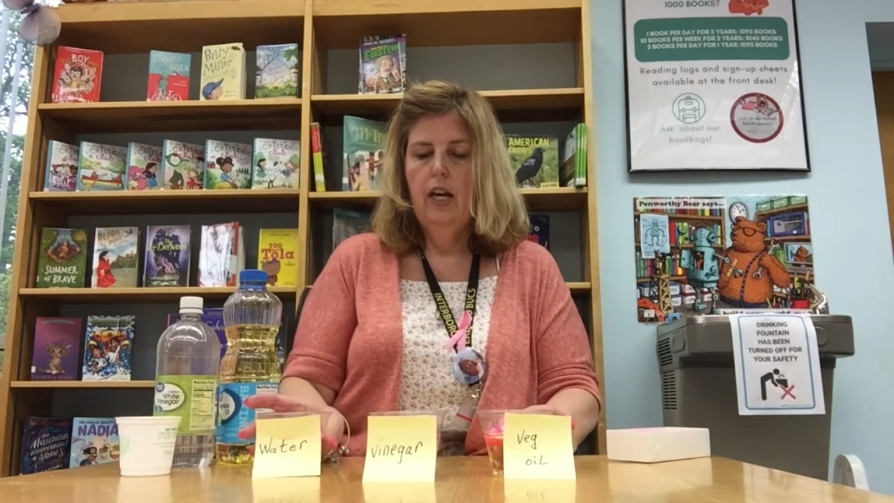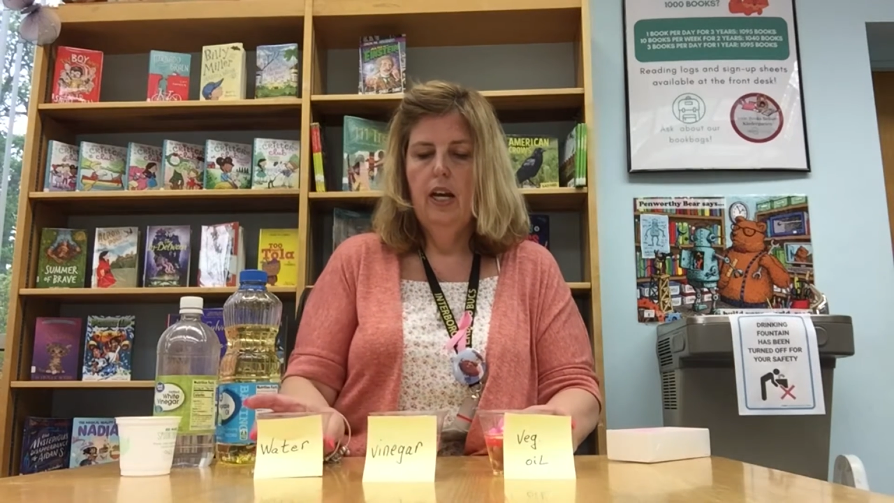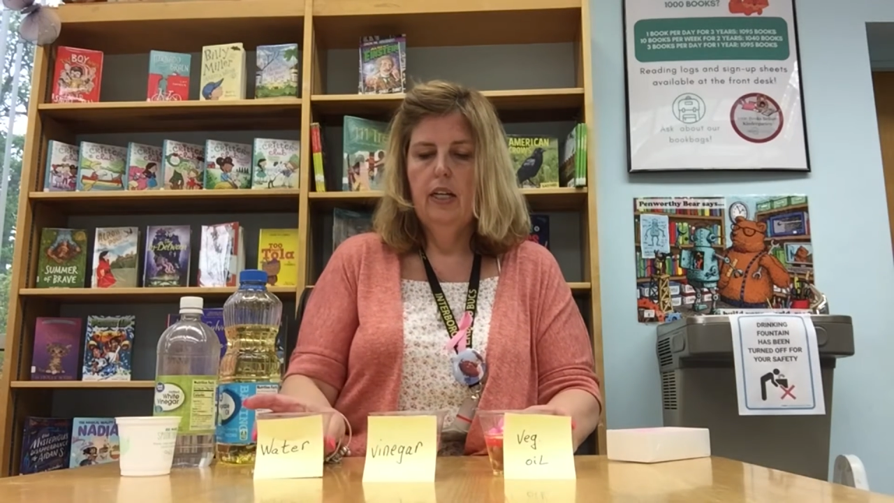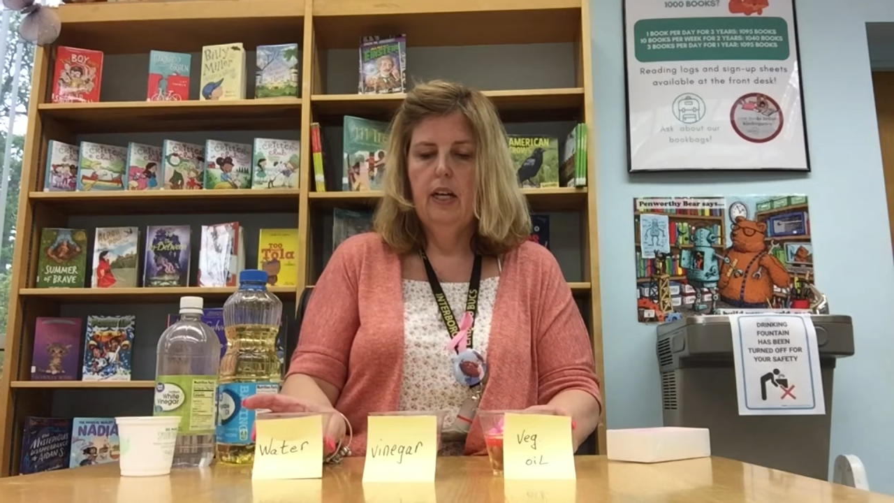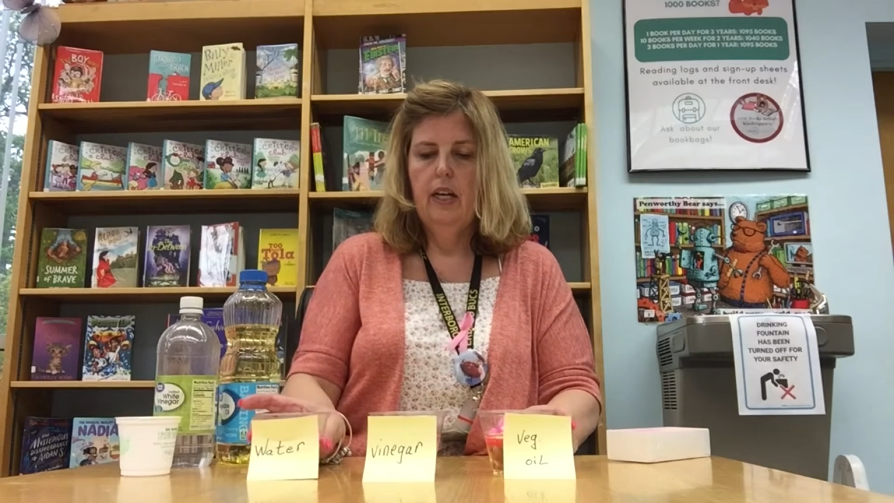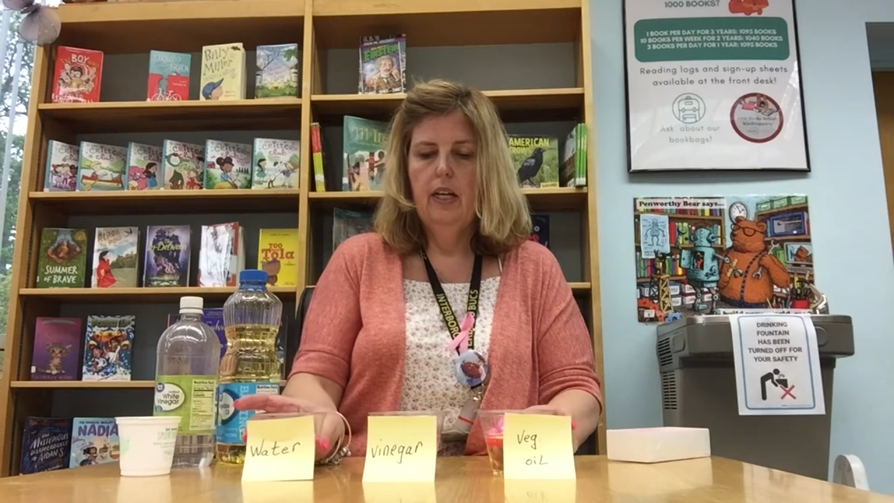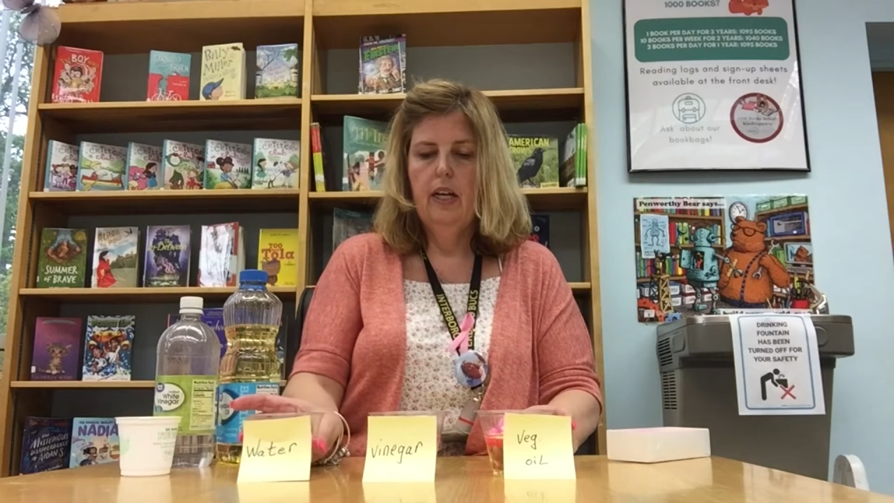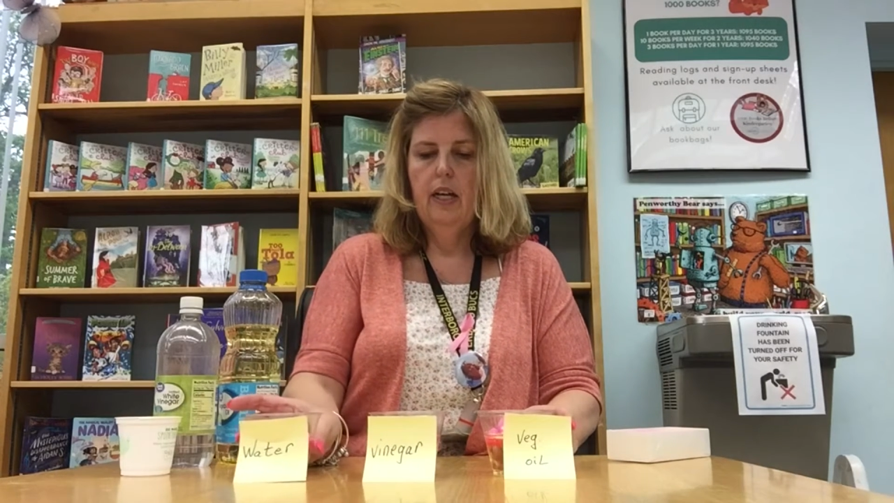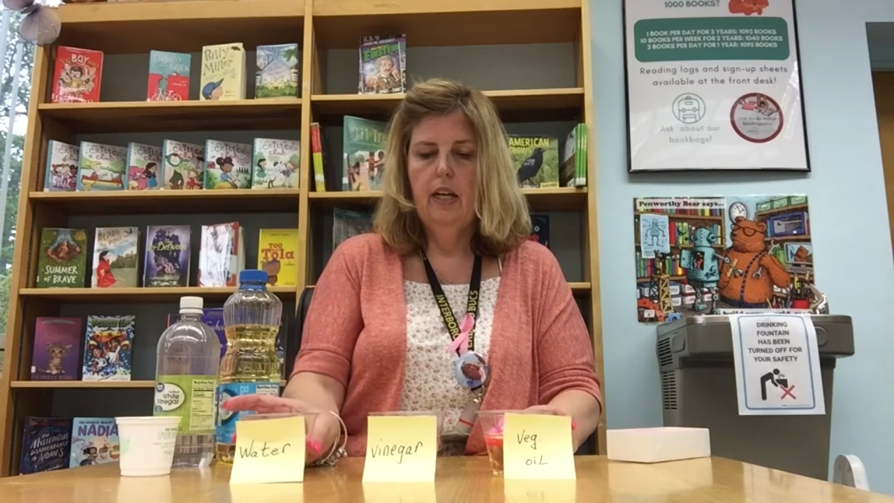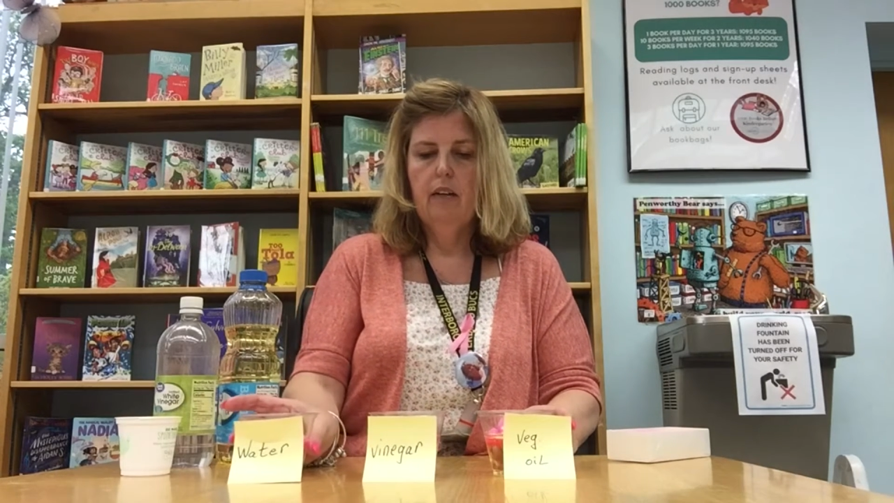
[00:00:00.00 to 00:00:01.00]
and I
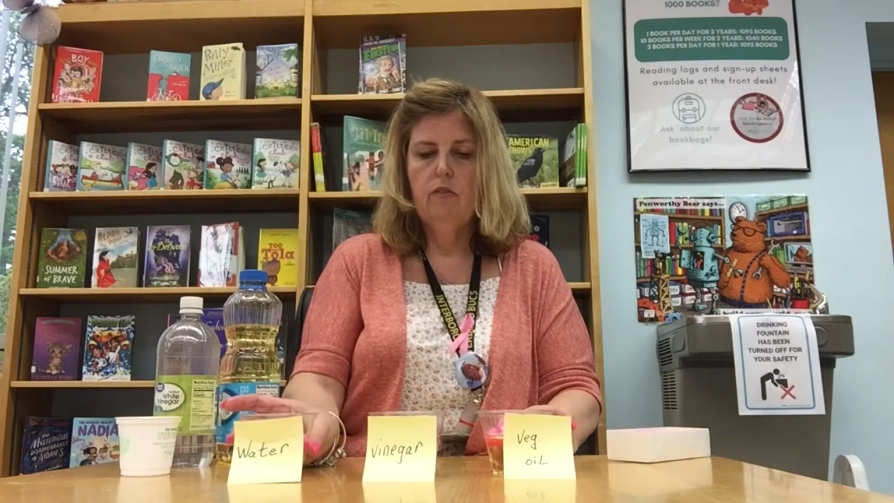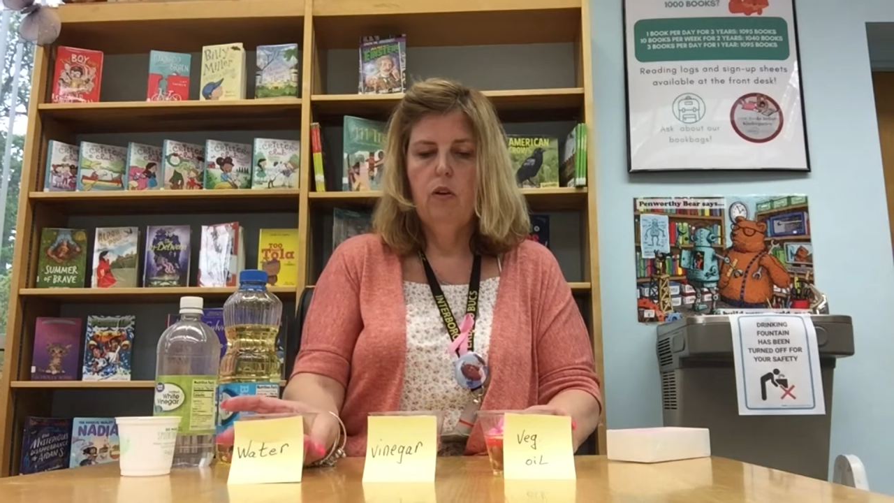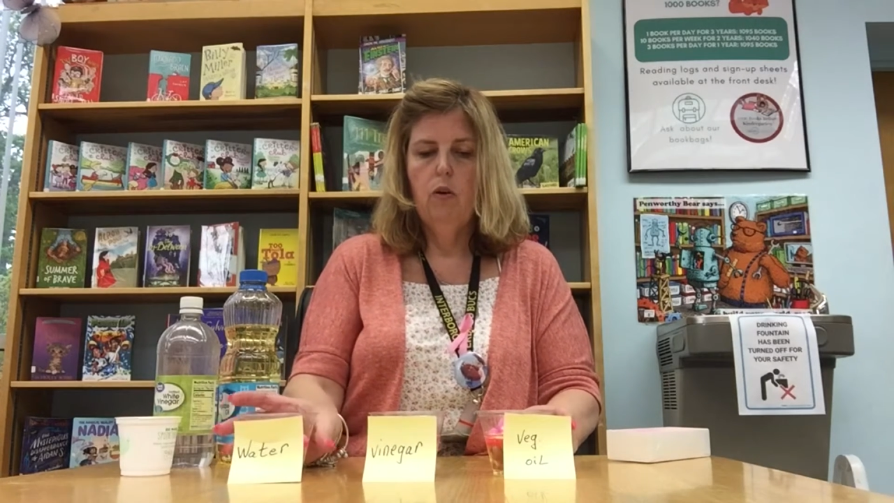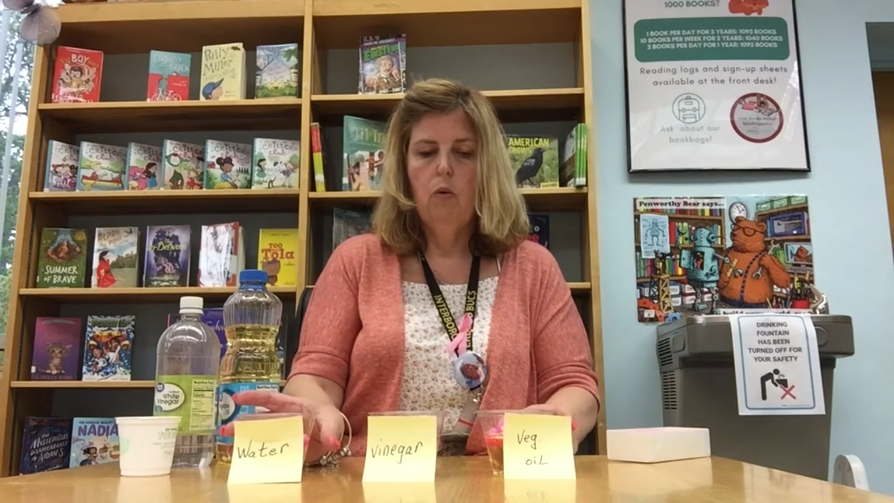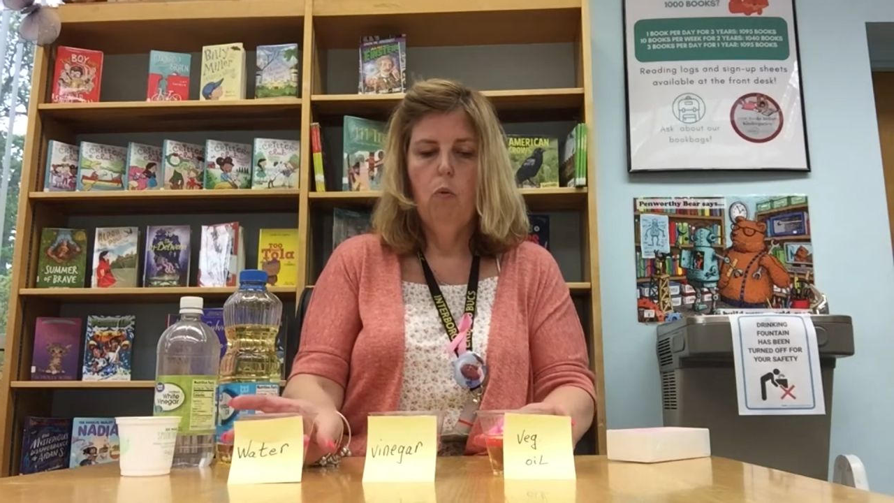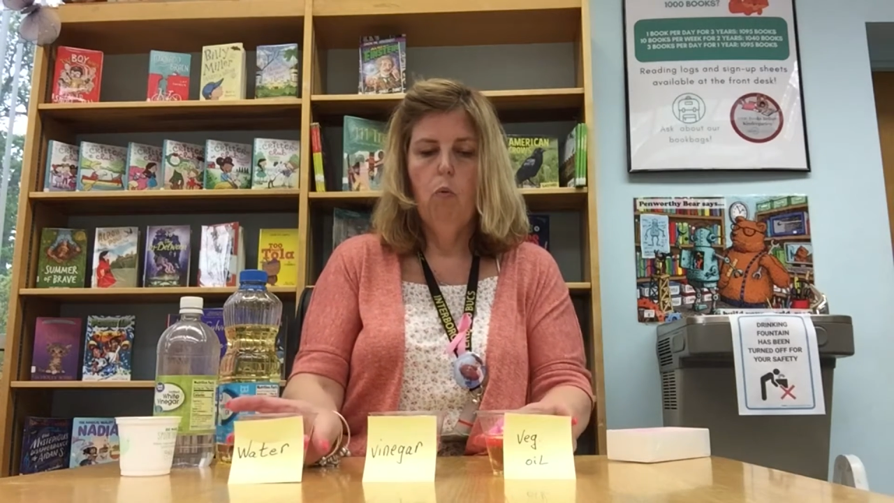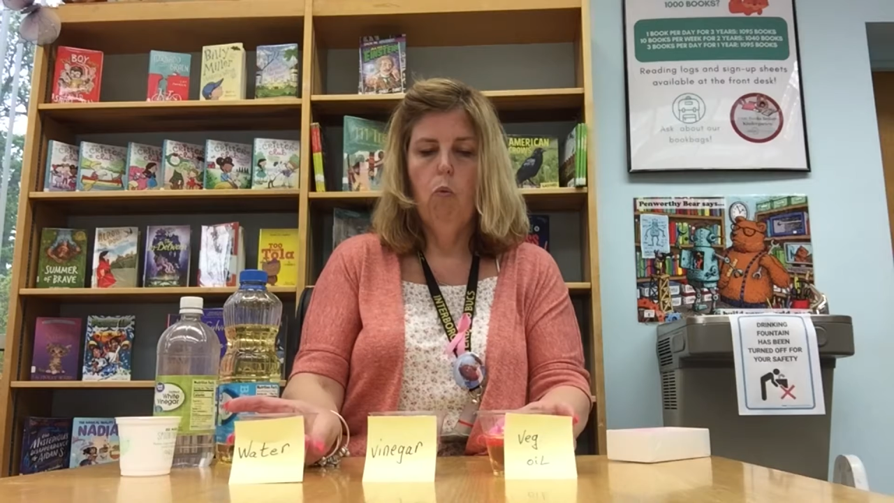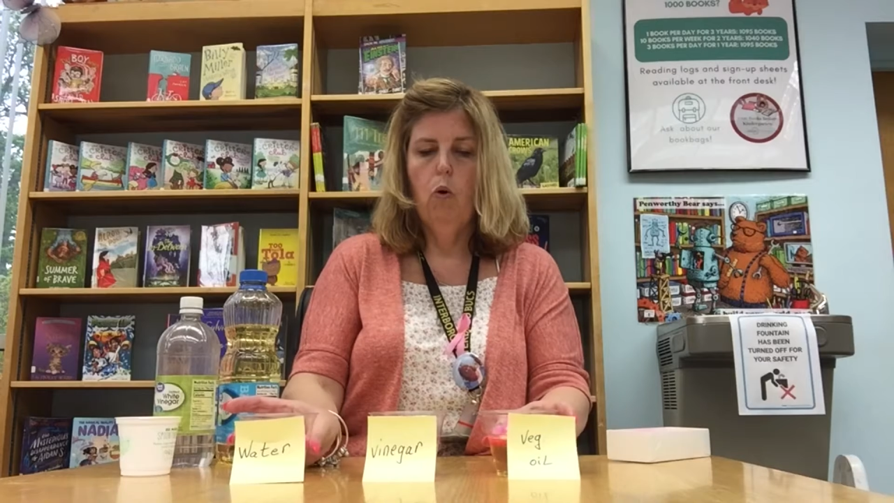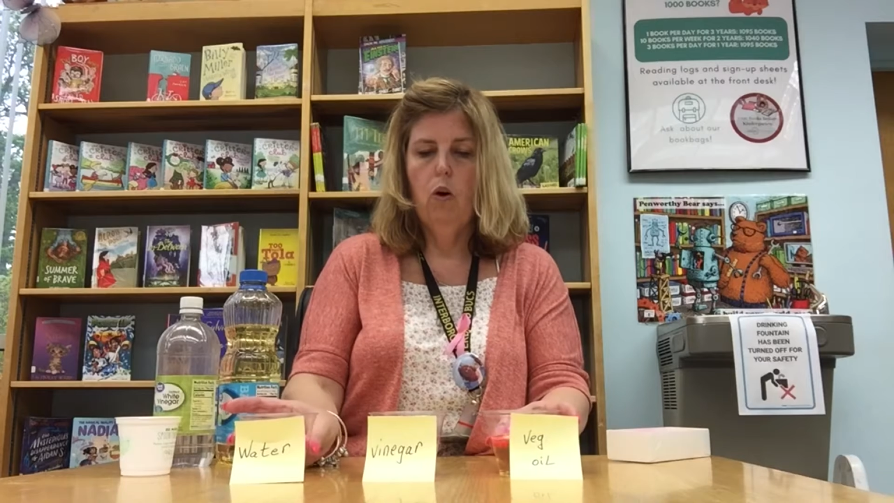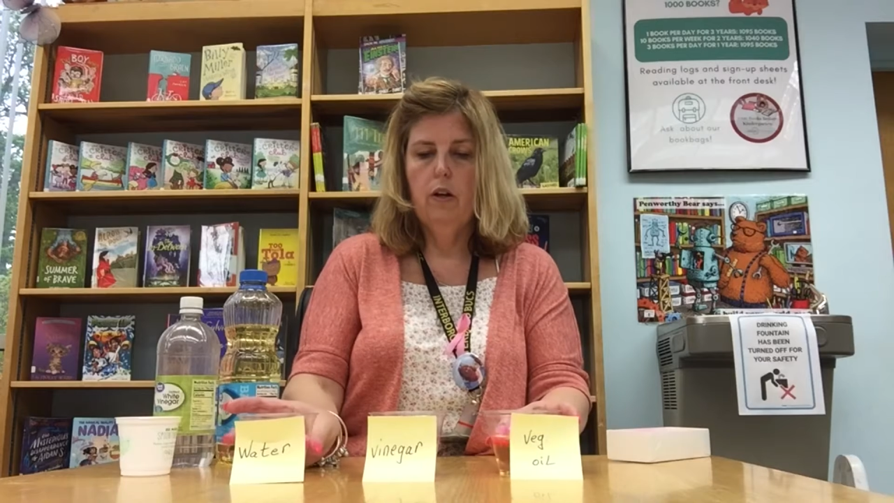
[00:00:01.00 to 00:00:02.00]
have
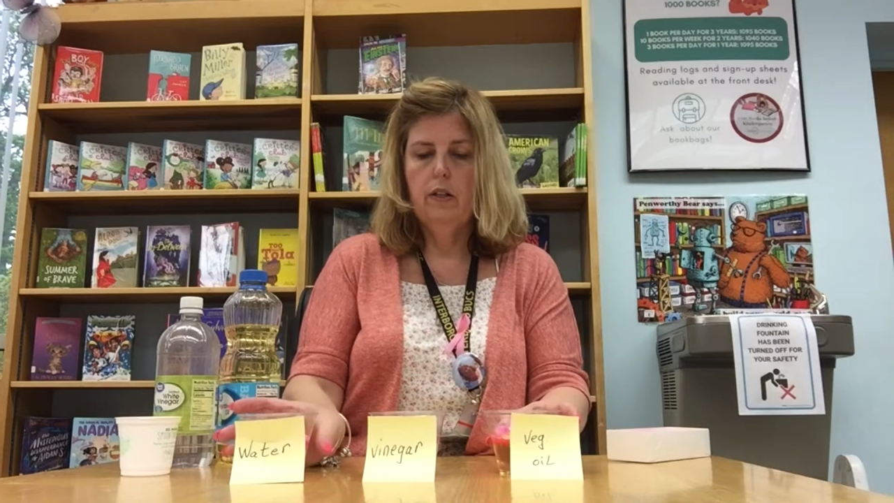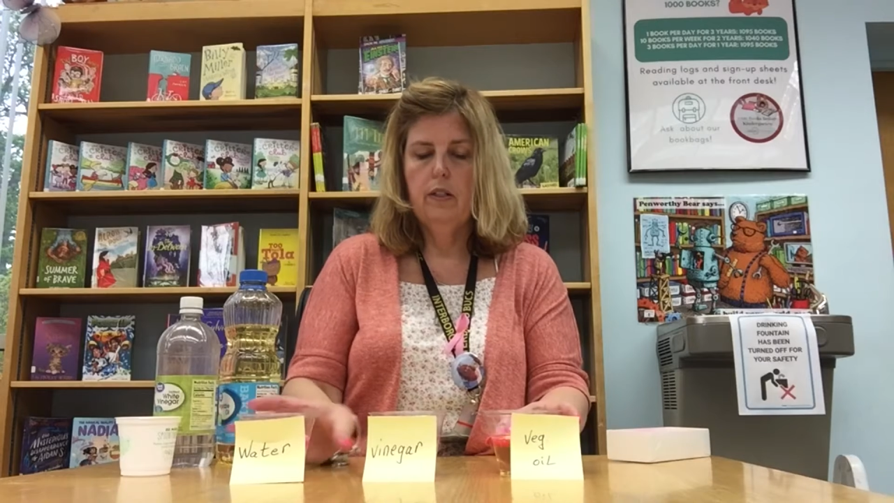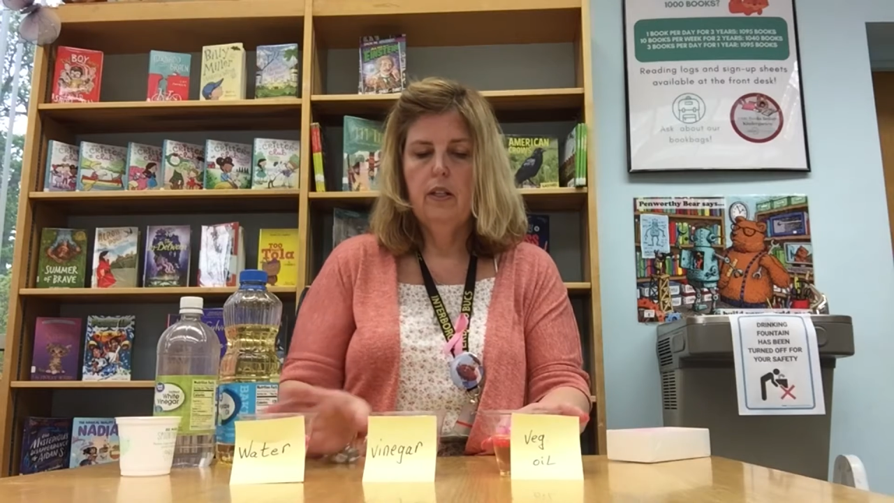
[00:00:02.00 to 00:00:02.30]
water.